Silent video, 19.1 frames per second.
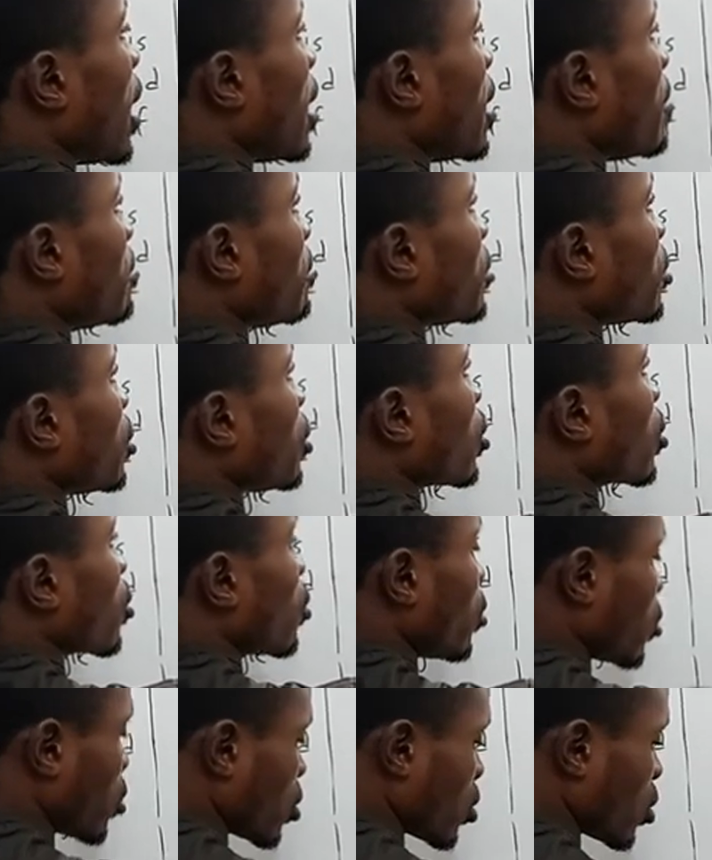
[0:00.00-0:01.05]
M
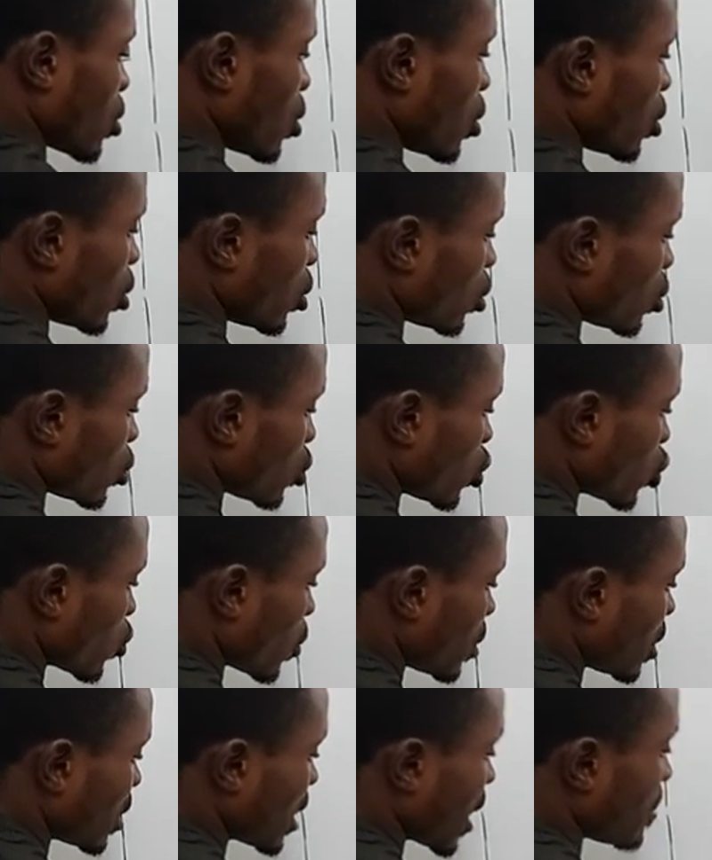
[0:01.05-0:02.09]
equals
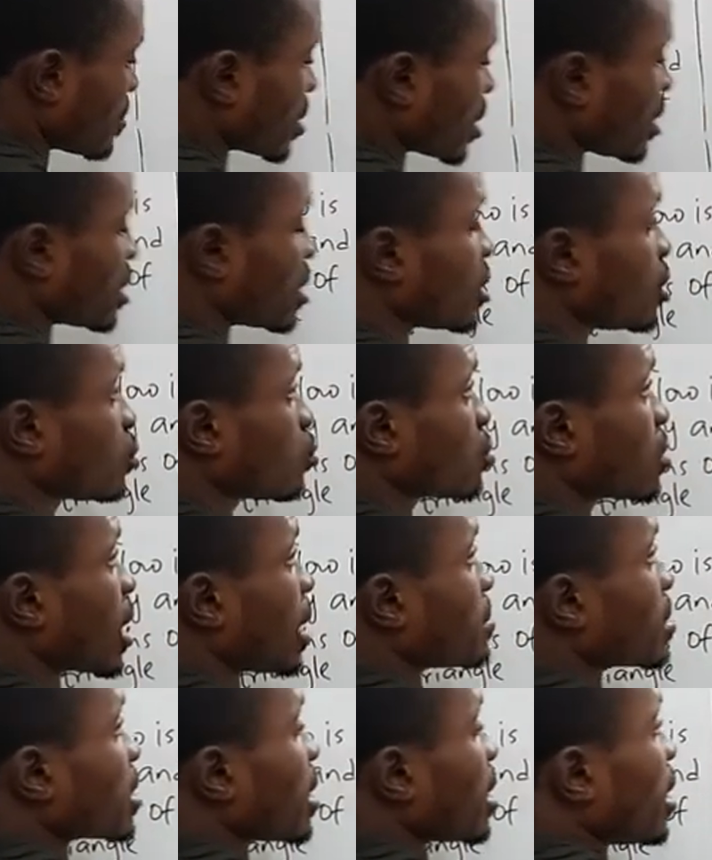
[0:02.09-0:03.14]
20 times 18, 2
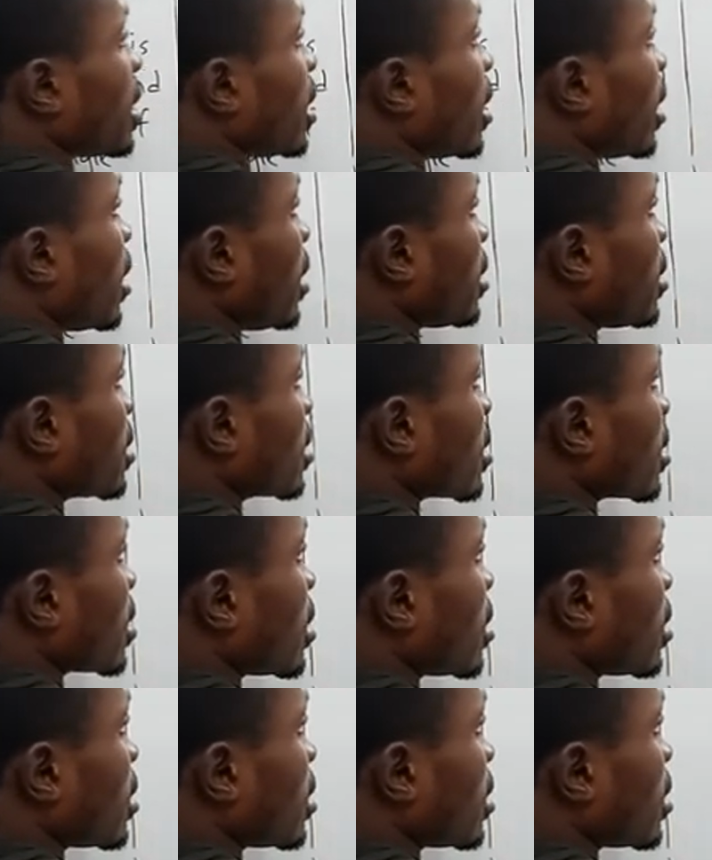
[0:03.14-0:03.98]
times 8,